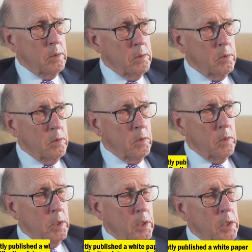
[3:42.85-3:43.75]

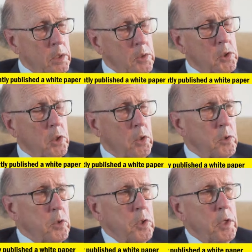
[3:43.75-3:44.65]
The
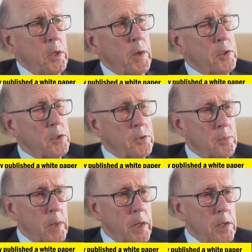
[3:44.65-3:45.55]
concerns that the U.S. has
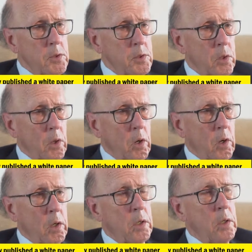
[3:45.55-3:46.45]
raised
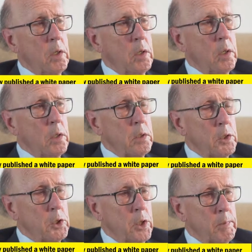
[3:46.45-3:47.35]
are
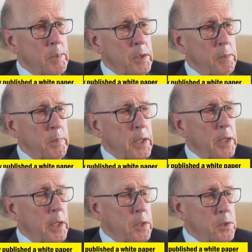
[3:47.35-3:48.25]
legitimate. In many
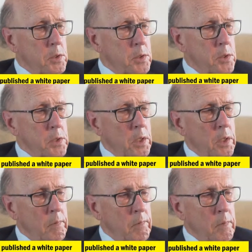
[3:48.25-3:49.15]
cases,
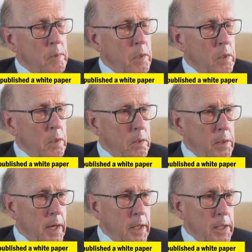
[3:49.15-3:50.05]

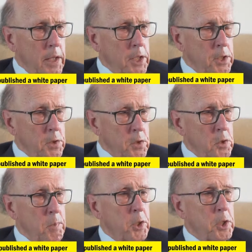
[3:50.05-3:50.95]
the allegations,
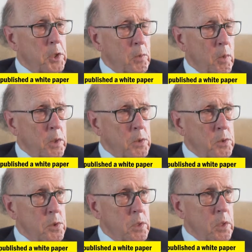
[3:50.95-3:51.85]
especially the
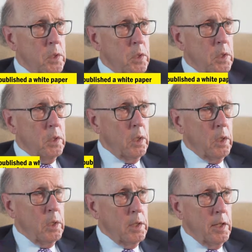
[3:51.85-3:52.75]
ones
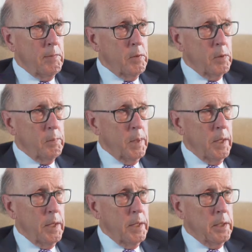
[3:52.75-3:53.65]
leveled
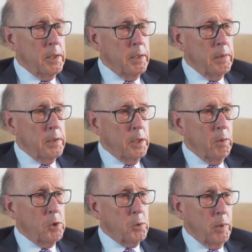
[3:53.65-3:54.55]
by the U.S.